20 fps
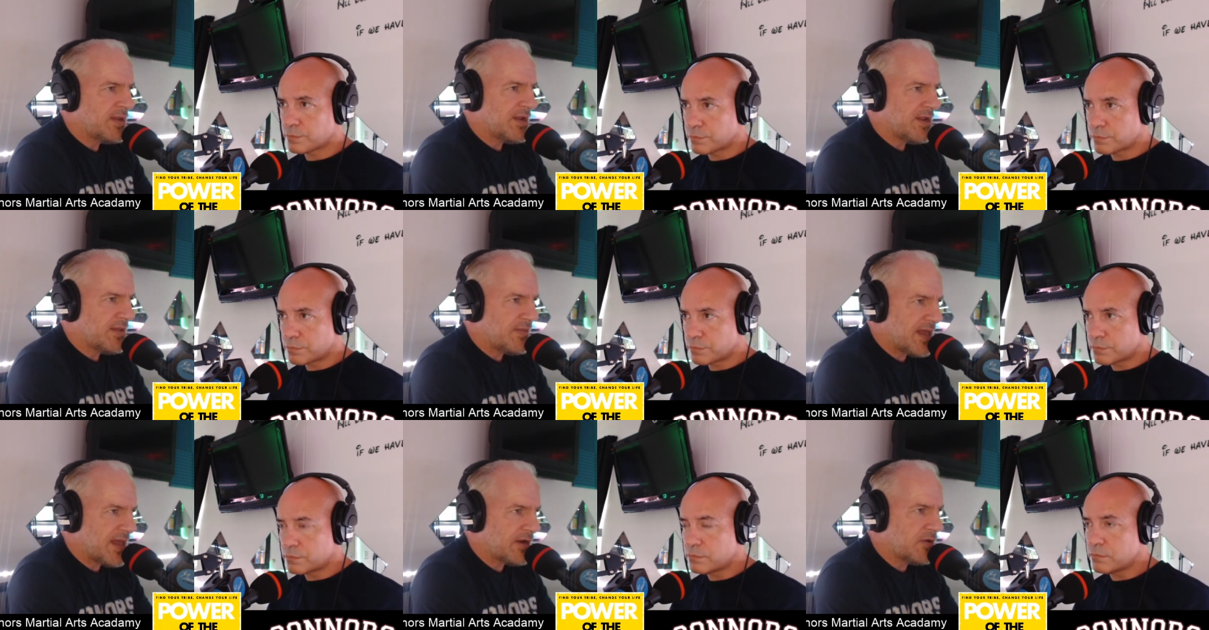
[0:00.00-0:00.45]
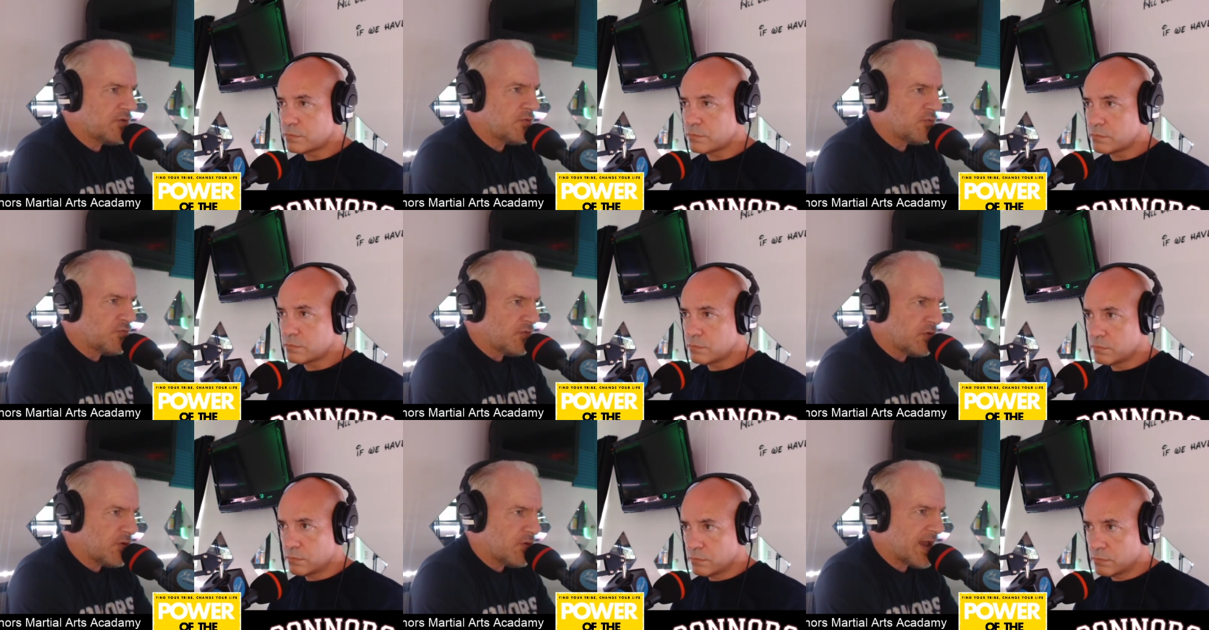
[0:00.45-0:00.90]
Speaker 1: And that
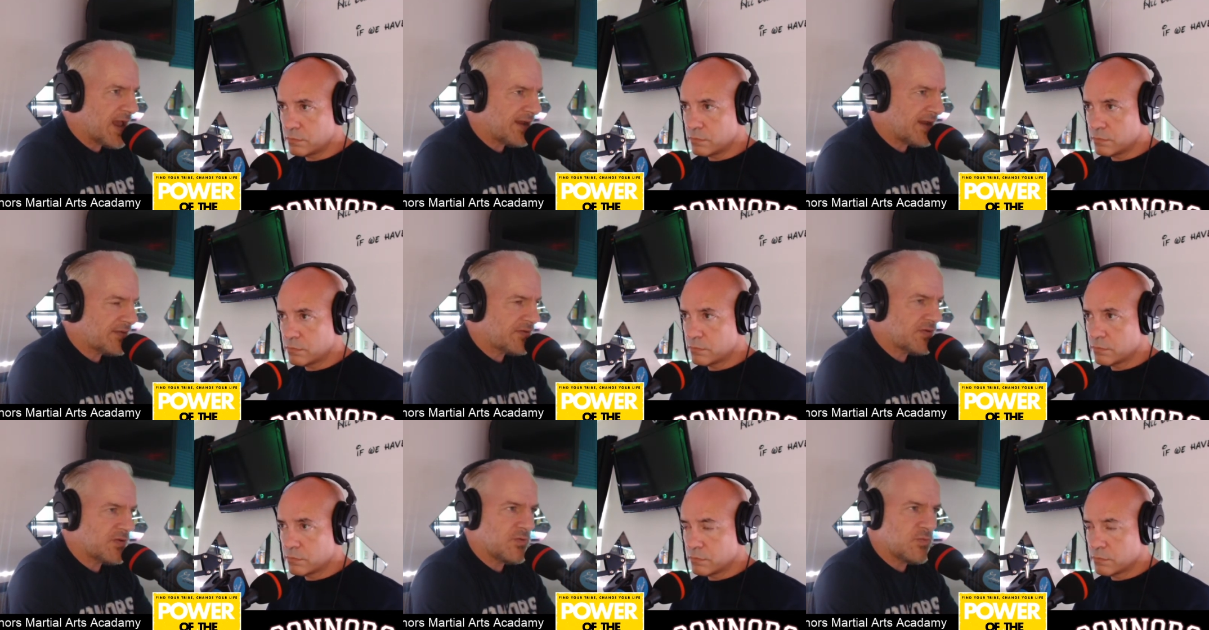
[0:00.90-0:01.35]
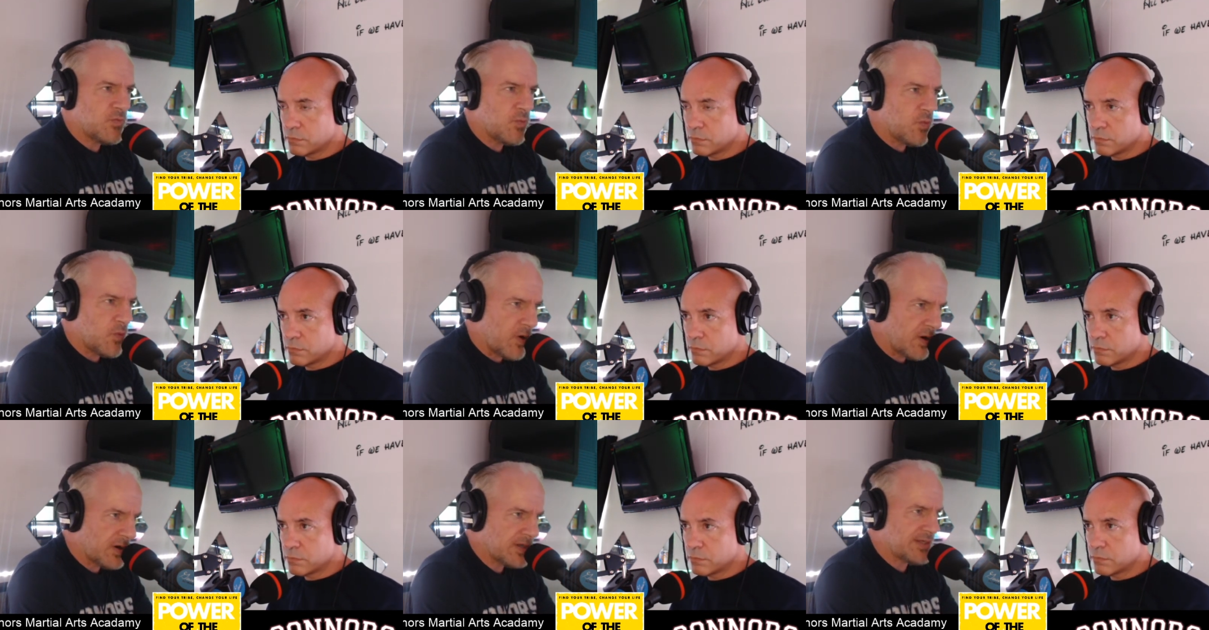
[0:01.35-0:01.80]
guru attitude
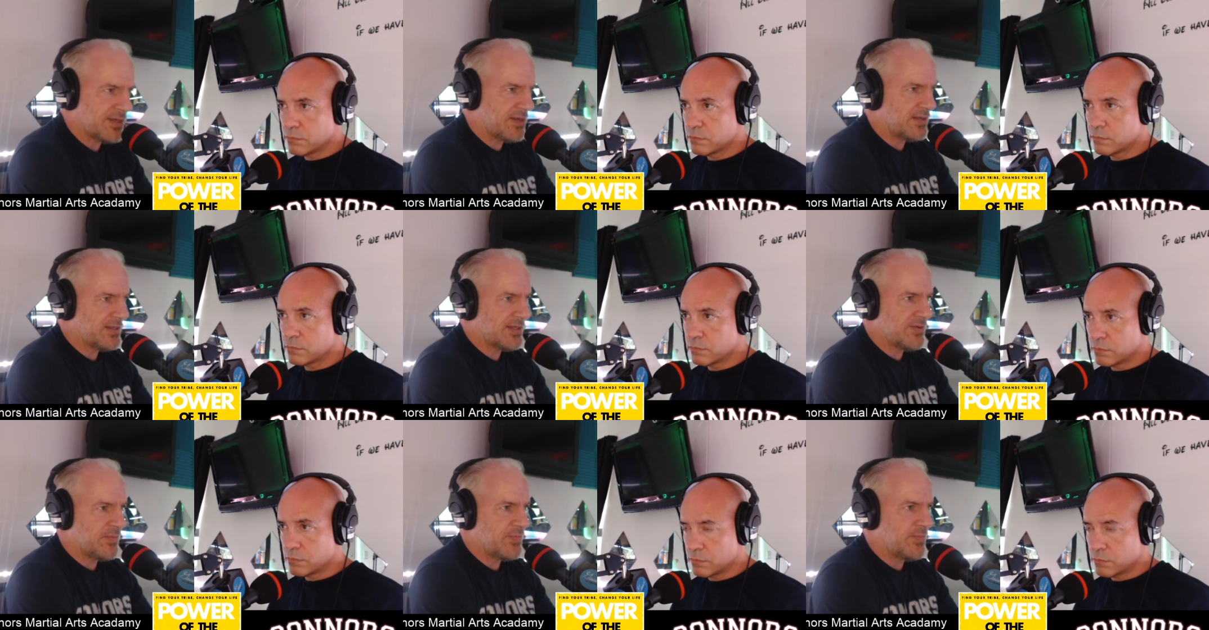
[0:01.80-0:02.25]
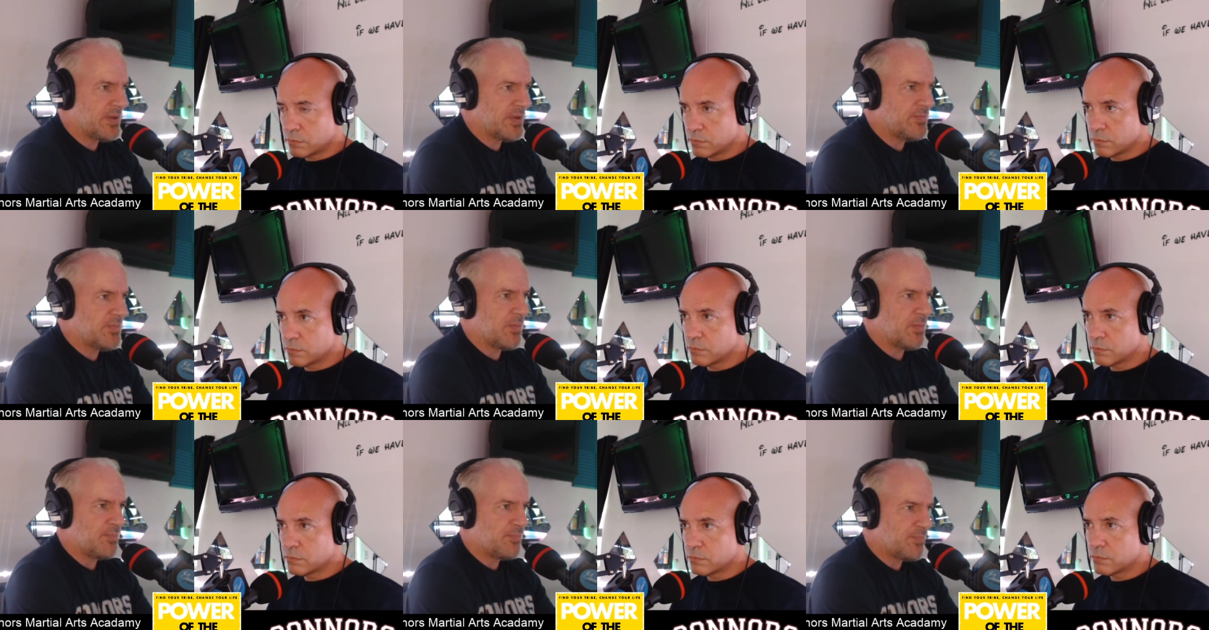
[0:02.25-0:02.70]
works on some
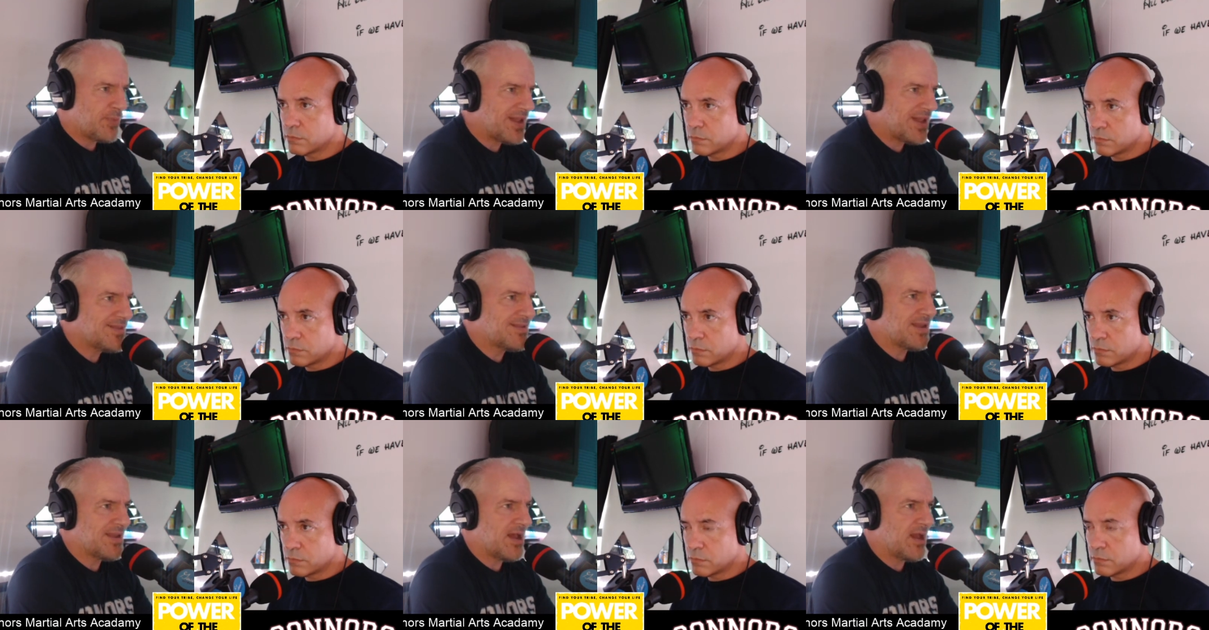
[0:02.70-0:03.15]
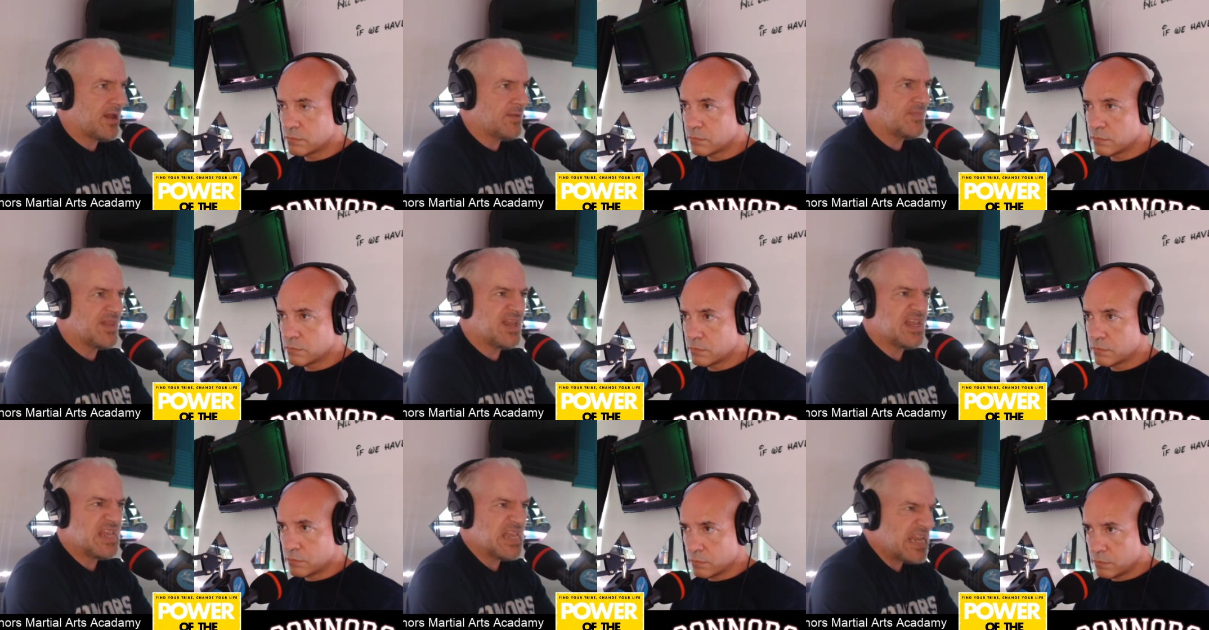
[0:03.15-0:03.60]
people big time.
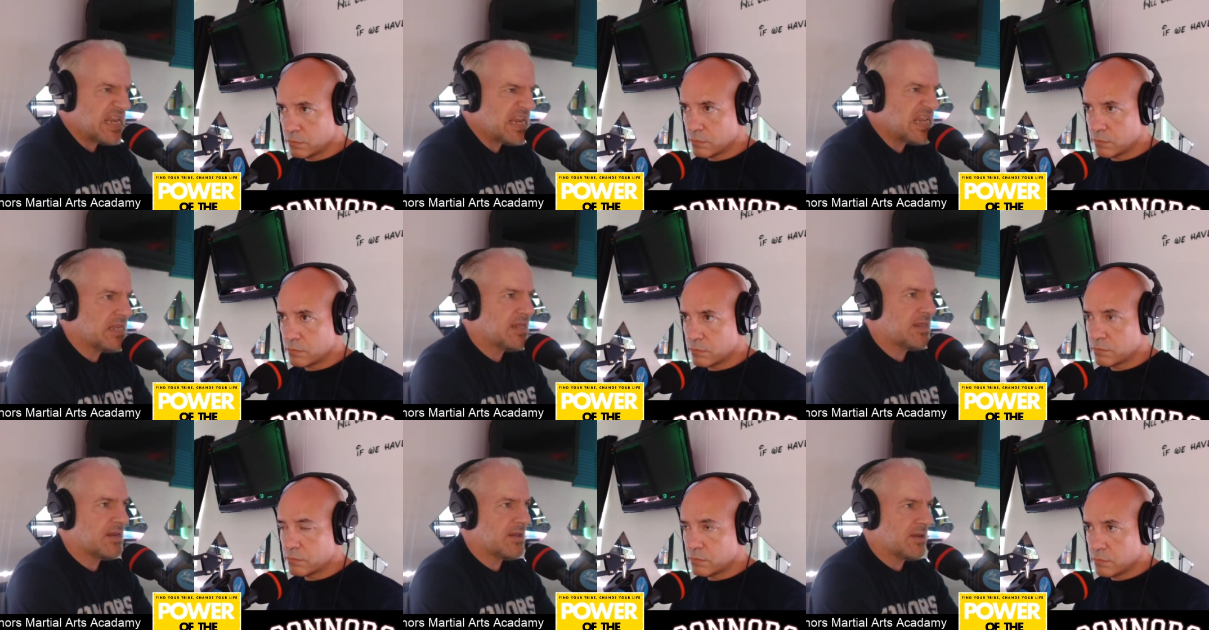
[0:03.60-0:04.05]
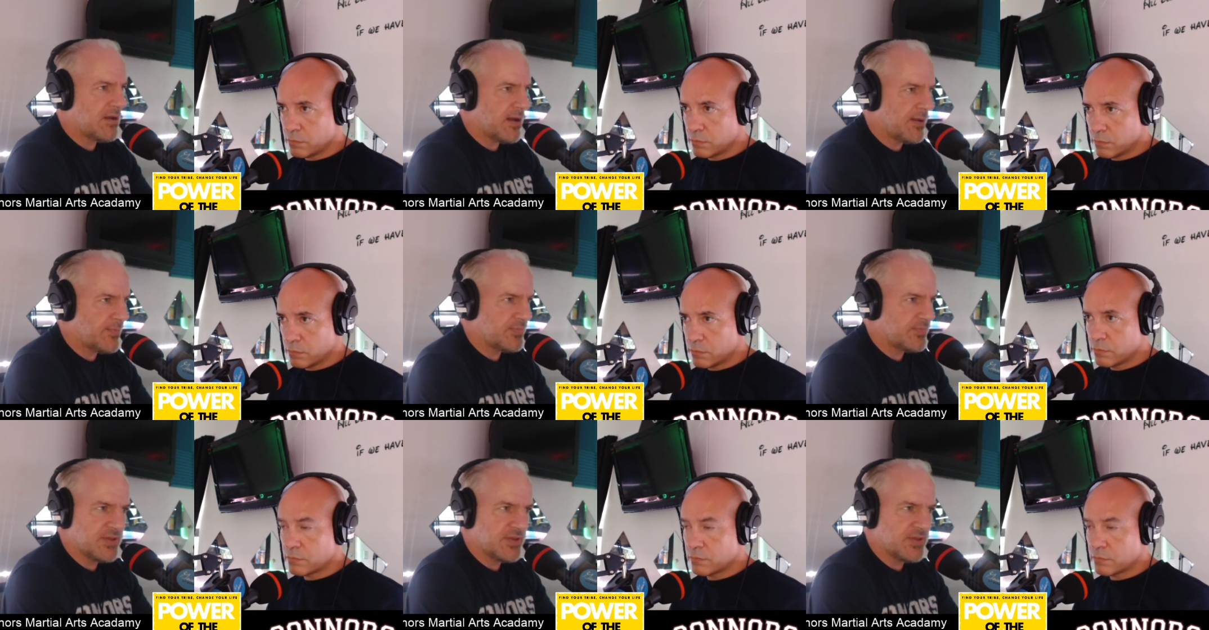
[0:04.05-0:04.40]
They eat it up.